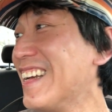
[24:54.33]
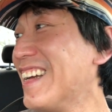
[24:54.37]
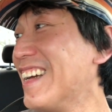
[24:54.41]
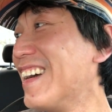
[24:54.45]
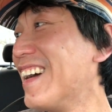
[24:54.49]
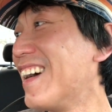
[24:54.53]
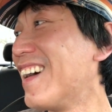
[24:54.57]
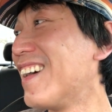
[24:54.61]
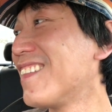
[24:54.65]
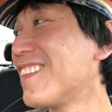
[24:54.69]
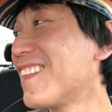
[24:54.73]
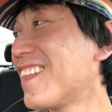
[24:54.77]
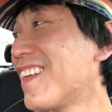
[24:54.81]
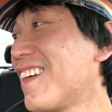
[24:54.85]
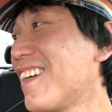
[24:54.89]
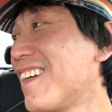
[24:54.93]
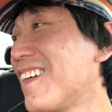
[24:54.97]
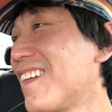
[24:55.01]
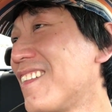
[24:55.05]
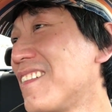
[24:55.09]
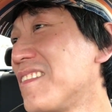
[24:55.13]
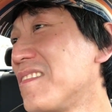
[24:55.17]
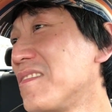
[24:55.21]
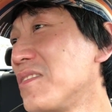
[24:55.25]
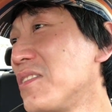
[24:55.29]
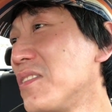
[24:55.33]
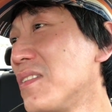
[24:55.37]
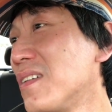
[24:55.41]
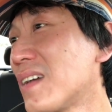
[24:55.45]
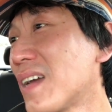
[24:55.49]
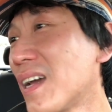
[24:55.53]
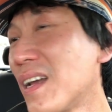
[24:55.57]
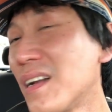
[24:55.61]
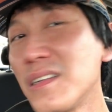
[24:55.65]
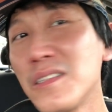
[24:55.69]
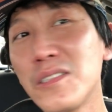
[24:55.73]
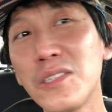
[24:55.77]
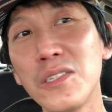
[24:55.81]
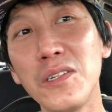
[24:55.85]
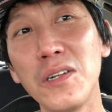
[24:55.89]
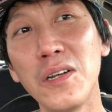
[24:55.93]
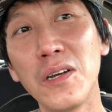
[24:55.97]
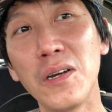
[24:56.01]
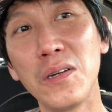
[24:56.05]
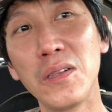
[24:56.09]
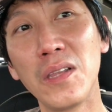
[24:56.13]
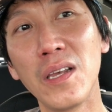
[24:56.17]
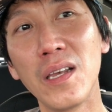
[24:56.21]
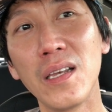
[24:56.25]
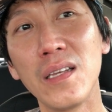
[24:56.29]
And then you're getting to
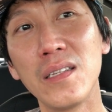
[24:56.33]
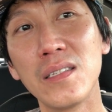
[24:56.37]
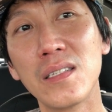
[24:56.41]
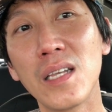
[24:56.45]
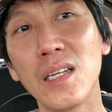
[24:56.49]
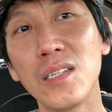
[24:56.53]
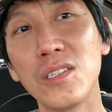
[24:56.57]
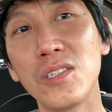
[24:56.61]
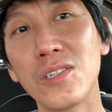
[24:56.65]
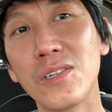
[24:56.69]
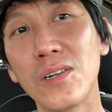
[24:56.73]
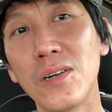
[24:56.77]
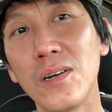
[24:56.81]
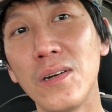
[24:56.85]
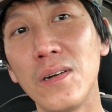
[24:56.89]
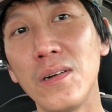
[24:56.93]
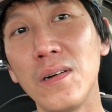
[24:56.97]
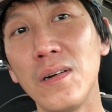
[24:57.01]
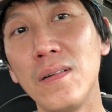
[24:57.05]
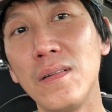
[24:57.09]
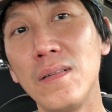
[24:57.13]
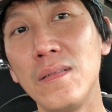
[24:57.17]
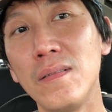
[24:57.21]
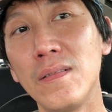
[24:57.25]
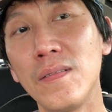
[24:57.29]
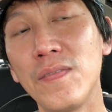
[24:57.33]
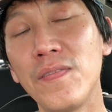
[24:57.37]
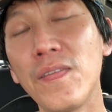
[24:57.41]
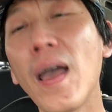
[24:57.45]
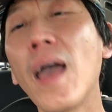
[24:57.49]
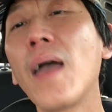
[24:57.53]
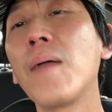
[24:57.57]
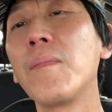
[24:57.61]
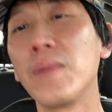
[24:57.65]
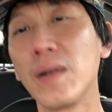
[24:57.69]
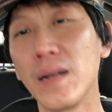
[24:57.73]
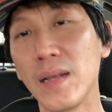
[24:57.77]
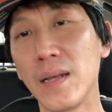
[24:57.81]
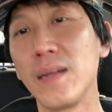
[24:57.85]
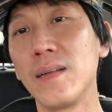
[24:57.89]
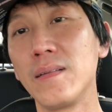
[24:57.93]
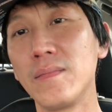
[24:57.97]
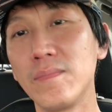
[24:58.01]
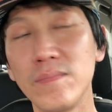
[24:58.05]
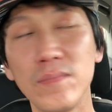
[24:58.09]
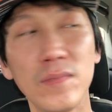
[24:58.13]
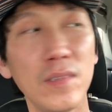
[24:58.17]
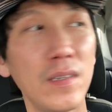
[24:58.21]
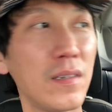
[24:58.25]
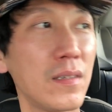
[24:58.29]
know the essential family,
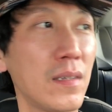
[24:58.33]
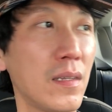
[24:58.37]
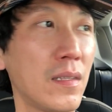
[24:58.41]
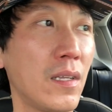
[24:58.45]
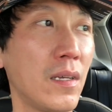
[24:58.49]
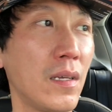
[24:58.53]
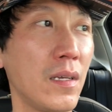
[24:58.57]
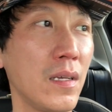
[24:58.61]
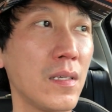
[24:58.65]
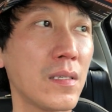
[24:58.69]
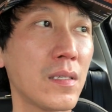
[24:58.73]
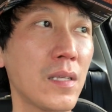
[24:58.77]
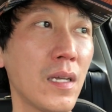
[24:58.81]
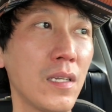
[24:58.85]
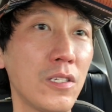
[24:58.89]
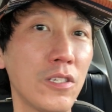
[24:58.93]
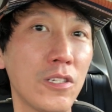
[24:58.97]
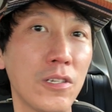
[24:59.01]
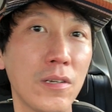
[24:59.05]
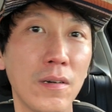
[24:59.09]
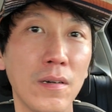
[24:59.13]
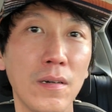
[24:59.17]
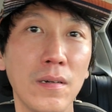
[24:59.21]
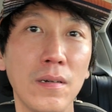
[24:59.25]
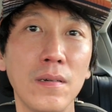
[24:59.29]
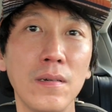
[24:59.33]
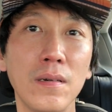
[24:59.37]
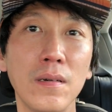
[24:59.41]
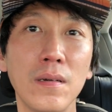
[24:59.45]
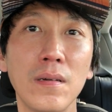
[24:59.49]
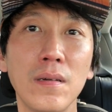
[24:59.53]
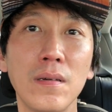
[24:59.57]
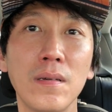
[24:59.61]
the essential